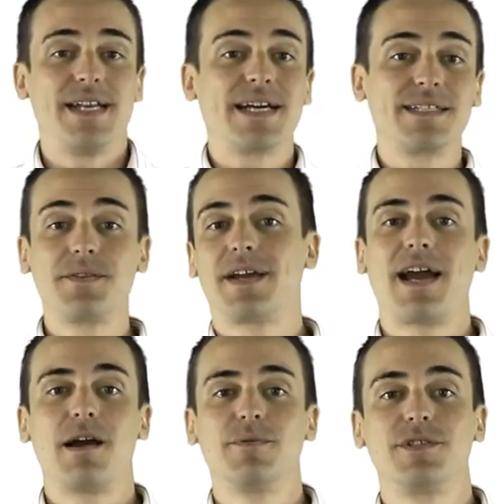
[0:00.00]
Connecting the
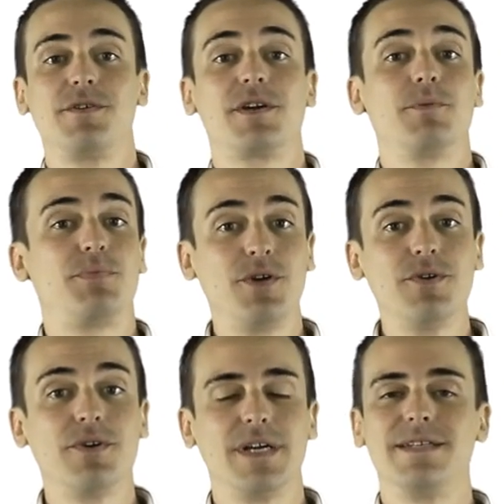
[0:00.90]
camera to the
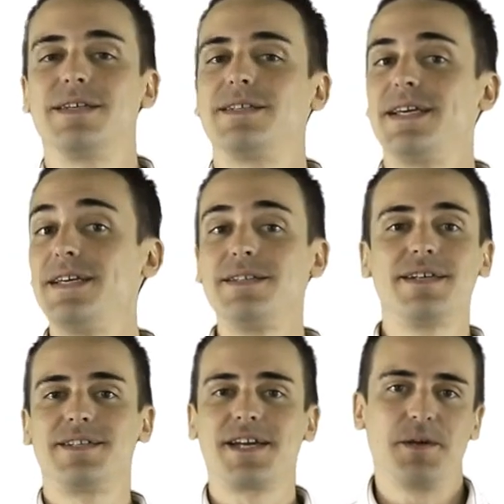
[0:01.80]
computer is as
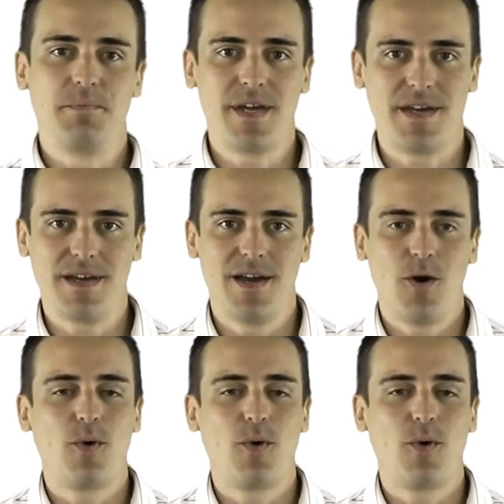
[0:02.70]
easy as it can be.